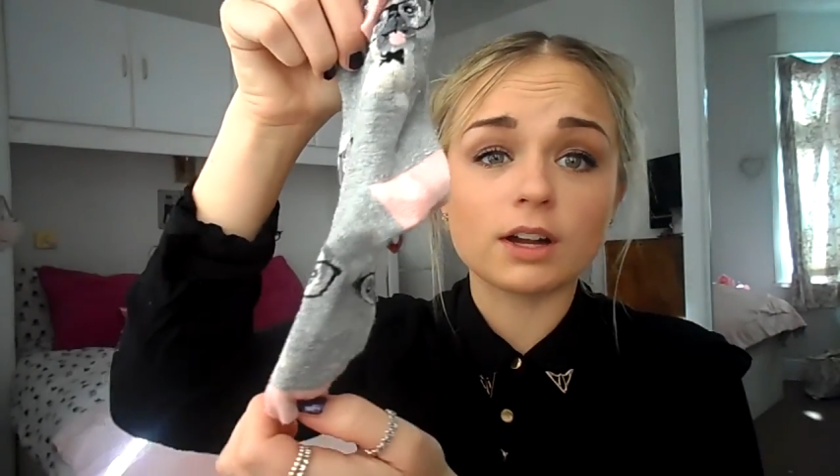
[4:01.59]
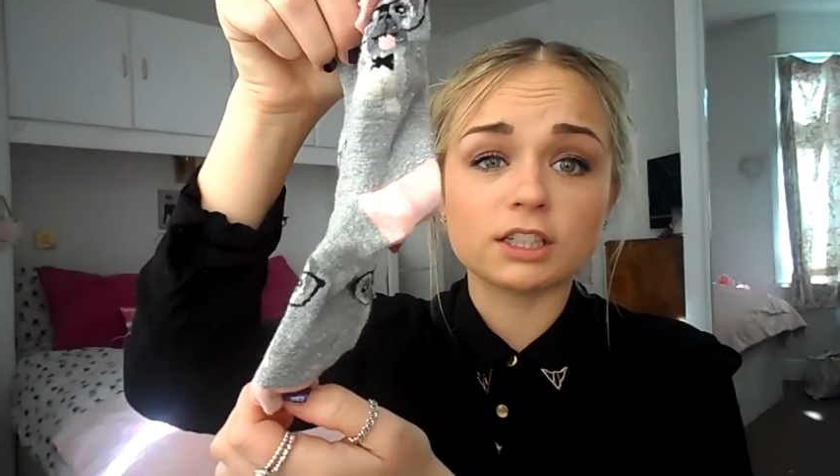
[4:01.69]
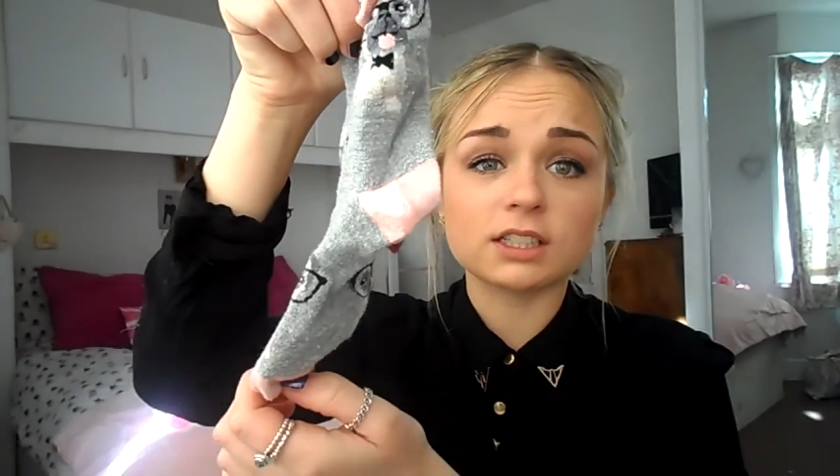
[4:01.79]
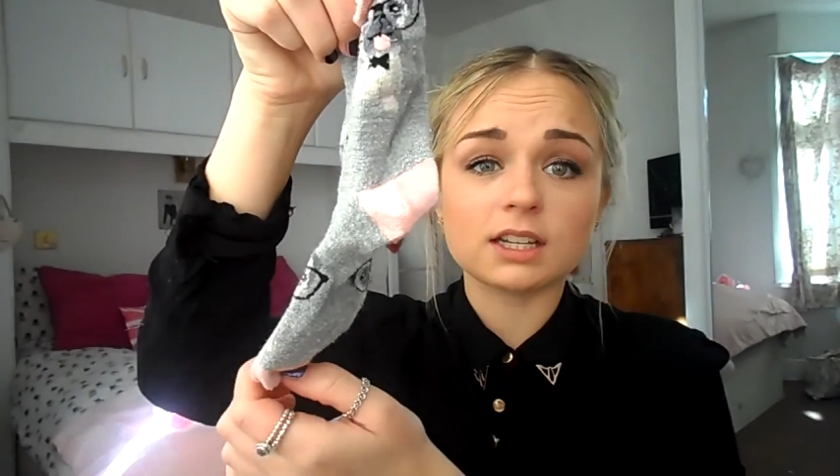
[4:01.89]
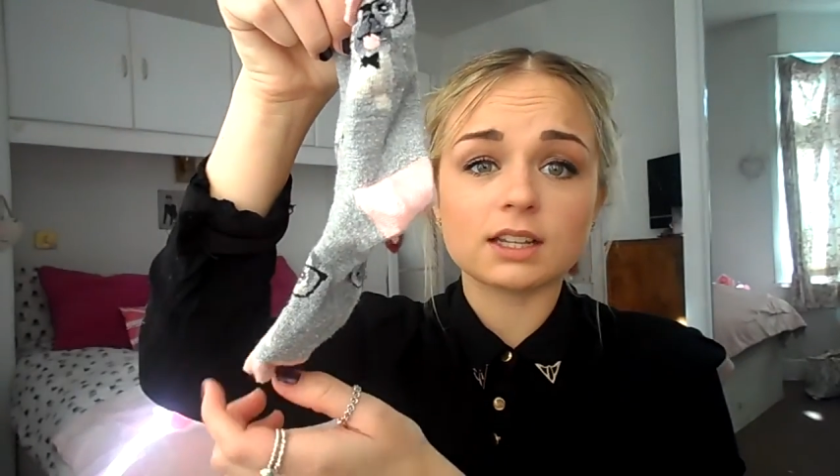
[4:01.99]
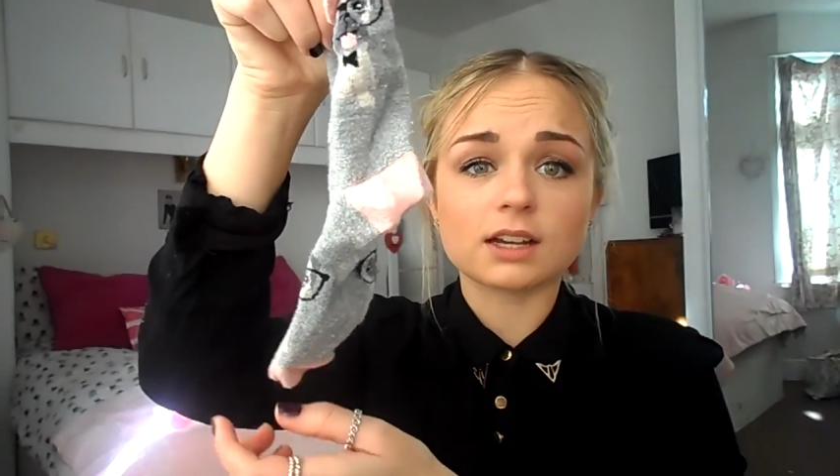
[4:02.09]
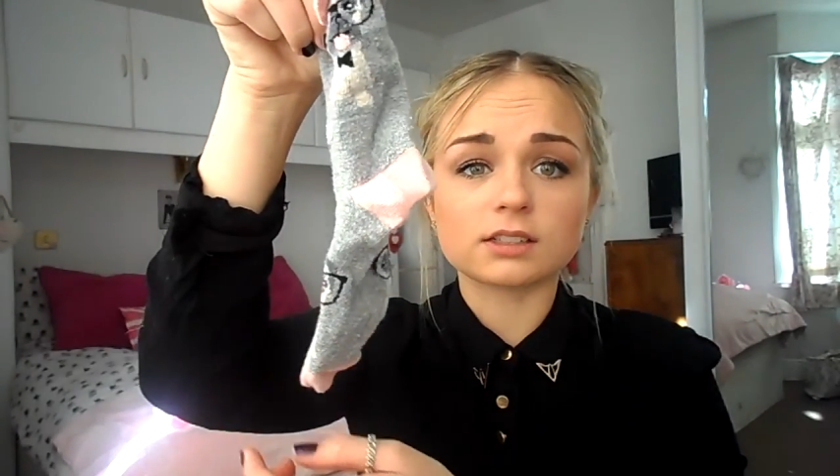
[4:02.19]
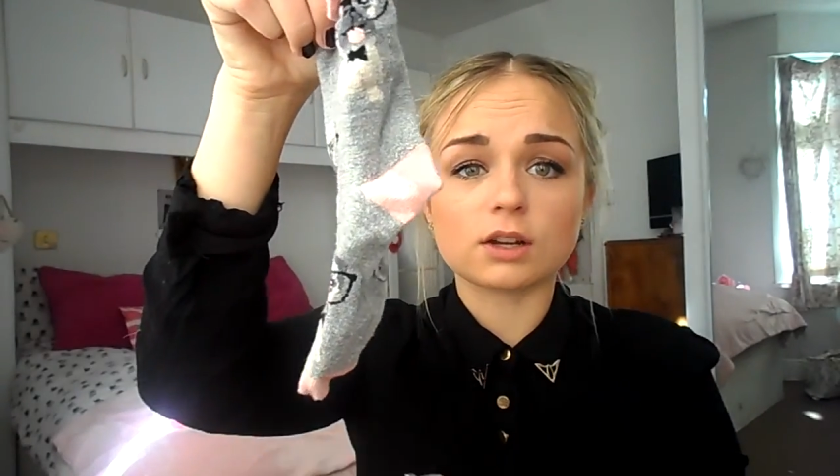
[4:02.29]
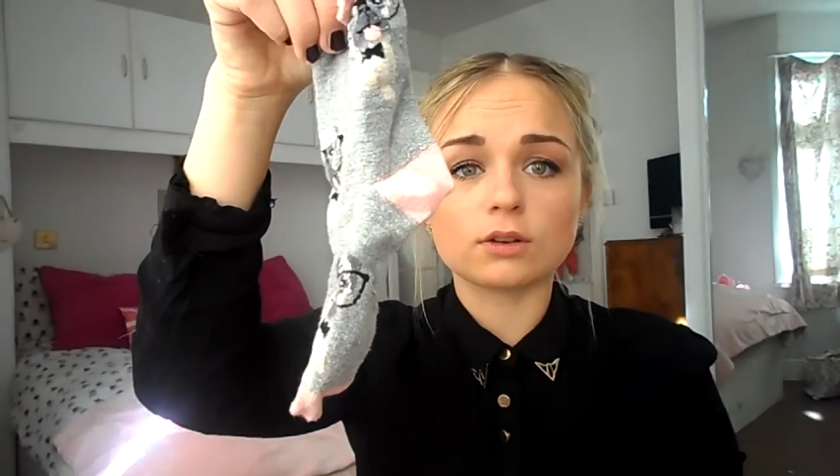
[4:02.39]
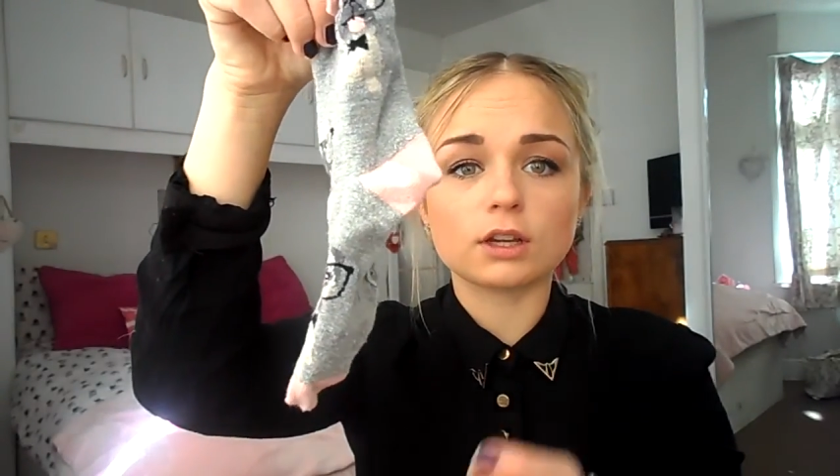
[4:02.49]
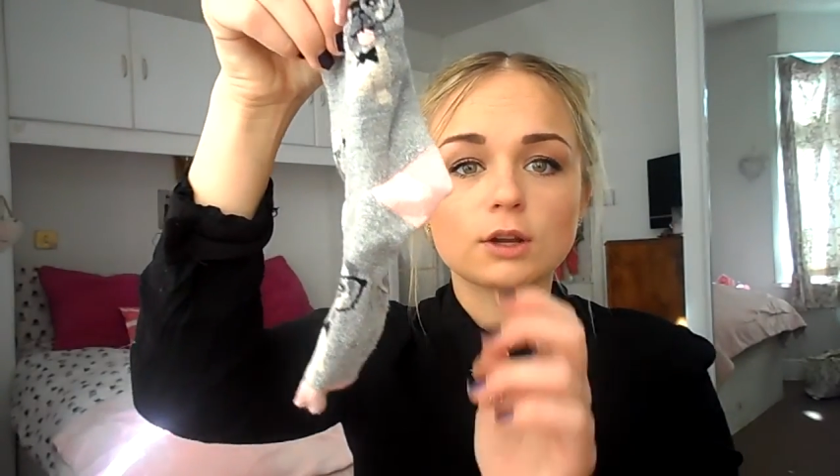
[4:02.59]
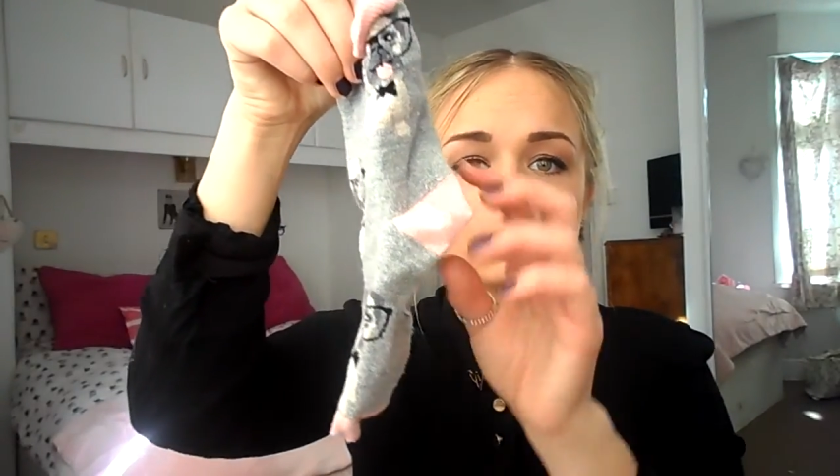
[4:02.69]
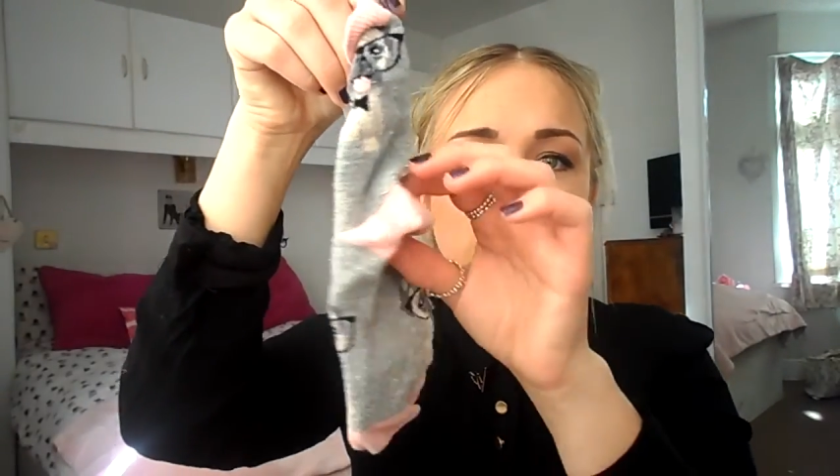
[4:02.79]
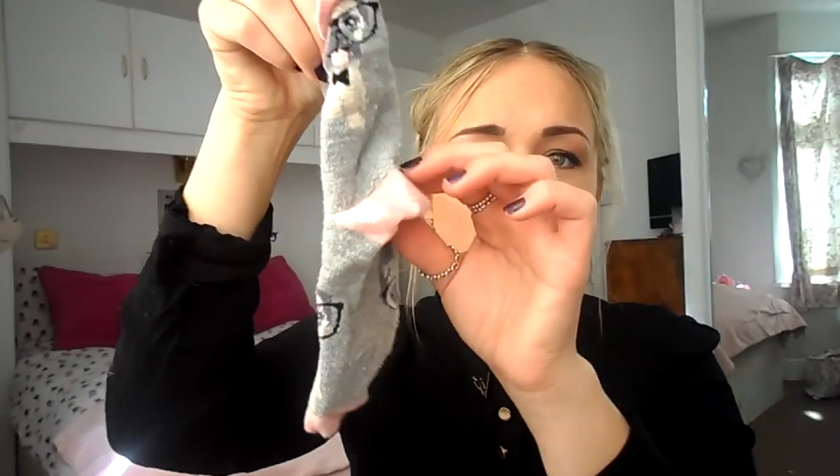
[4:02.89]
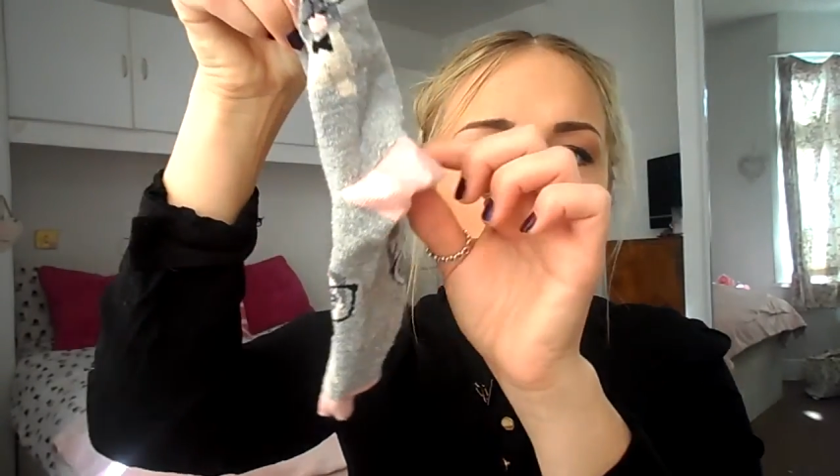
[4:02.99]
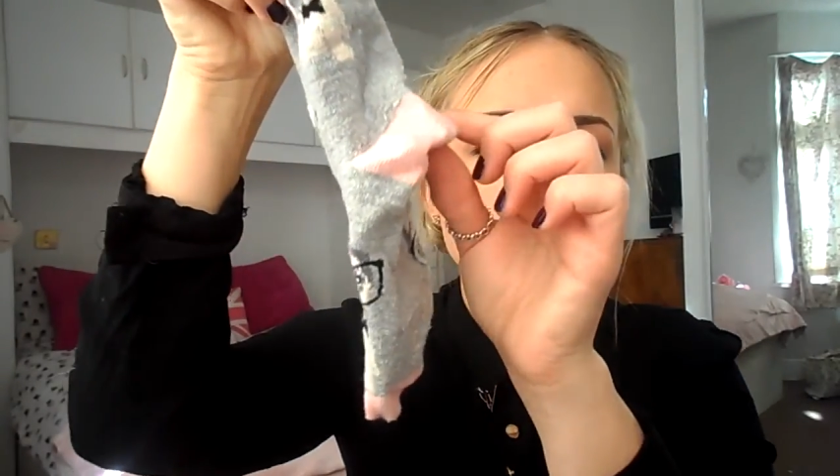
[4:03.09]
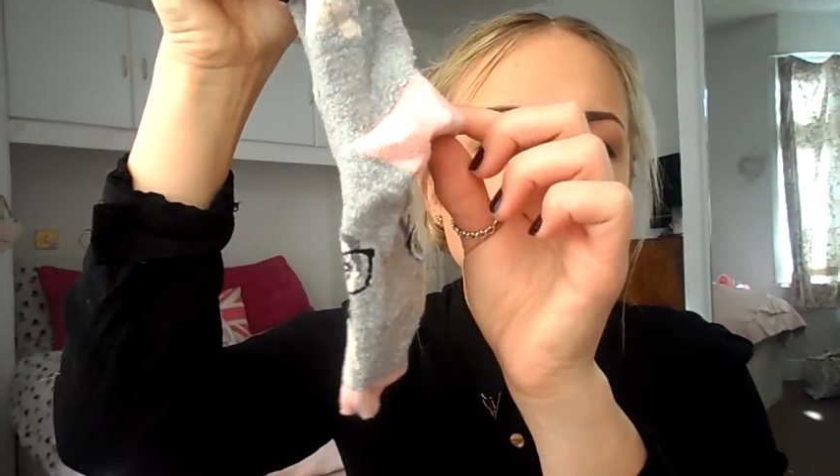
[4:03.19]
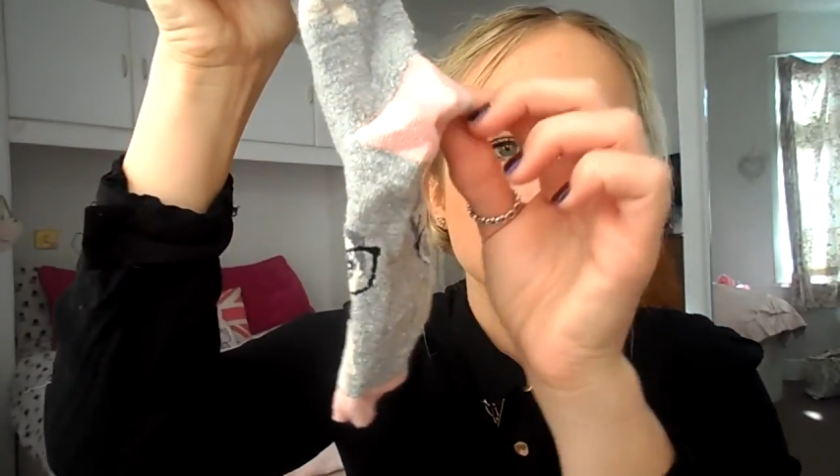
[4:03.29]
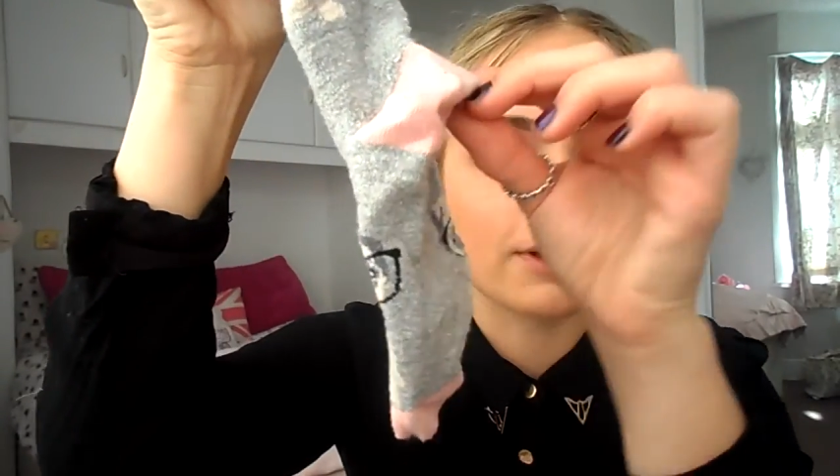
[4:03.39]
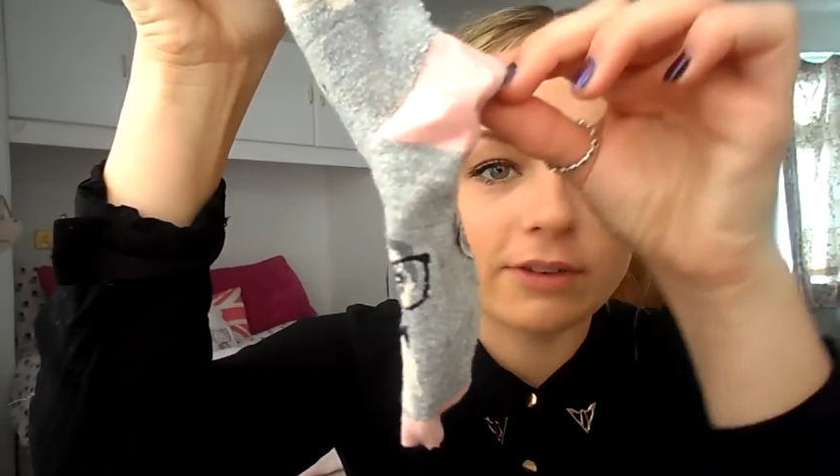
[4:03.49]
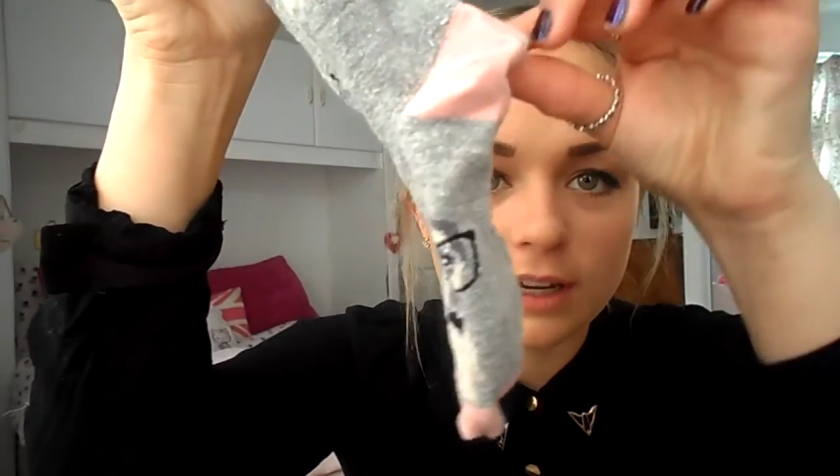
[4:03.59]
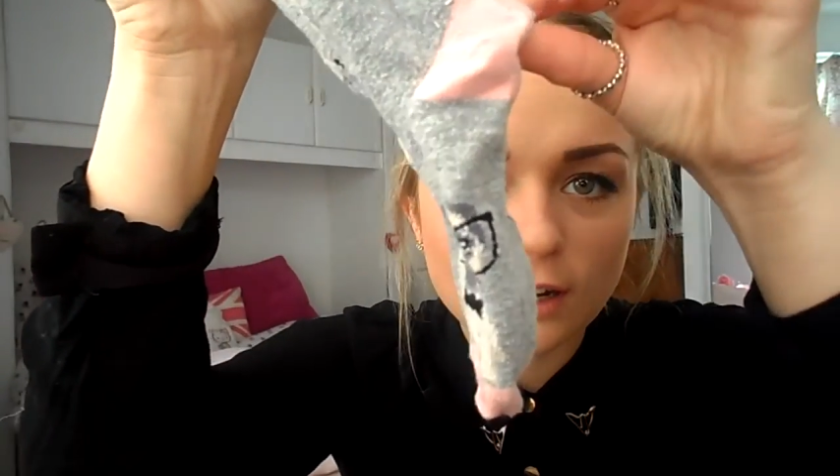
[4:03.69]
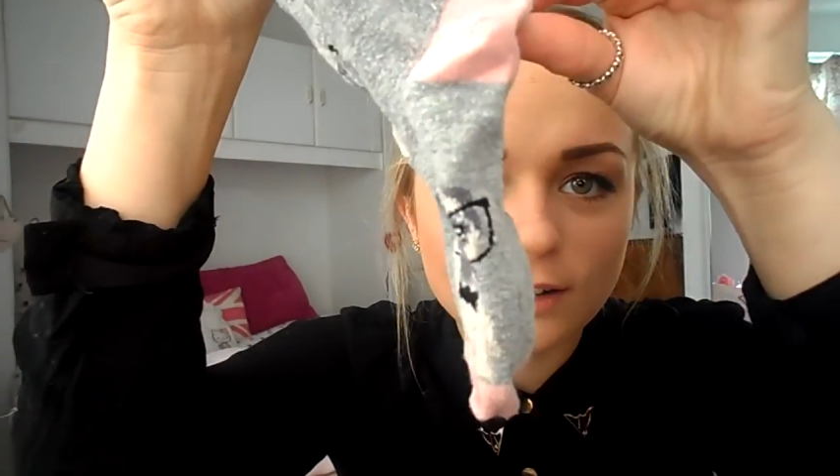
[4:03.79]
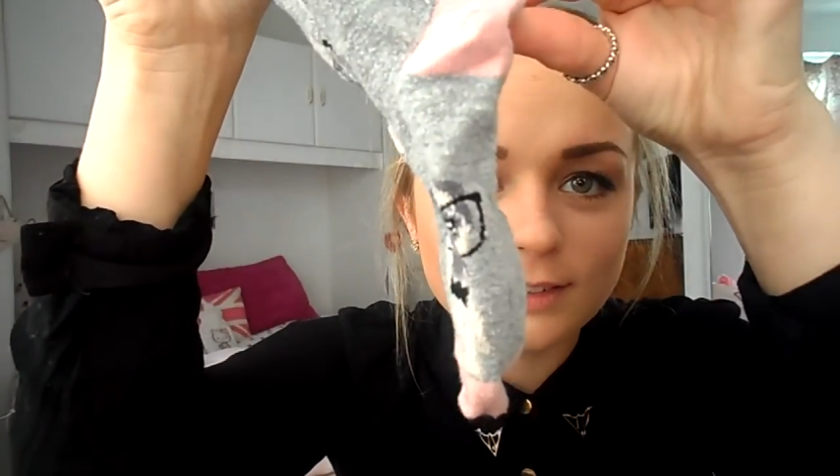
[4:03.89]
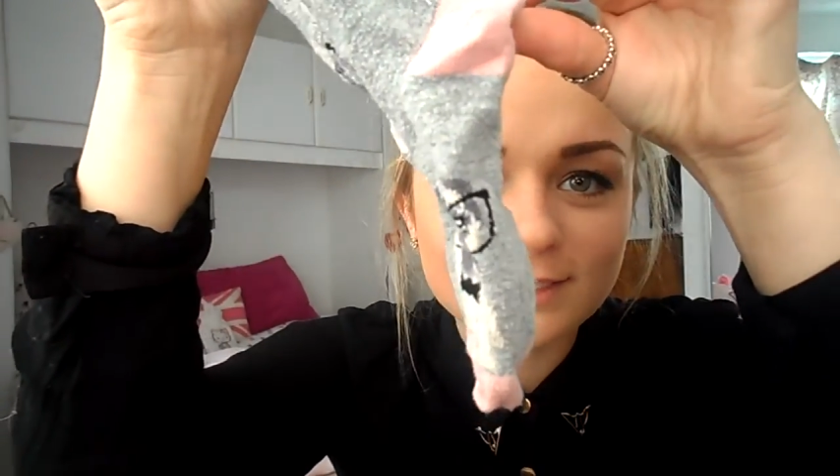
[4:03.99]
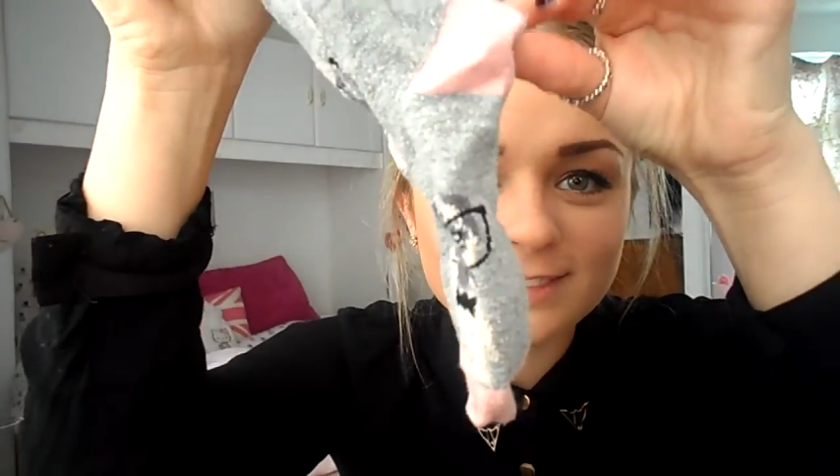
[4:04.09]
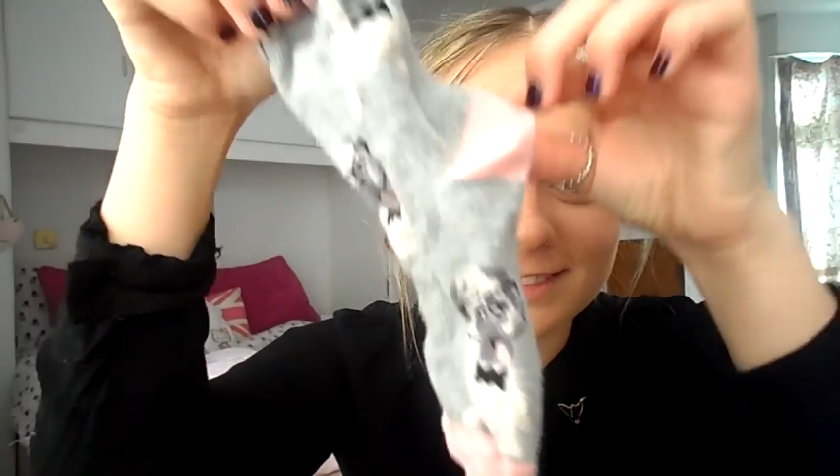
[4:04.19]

but I just think they are so cute and look how tiny my feet are.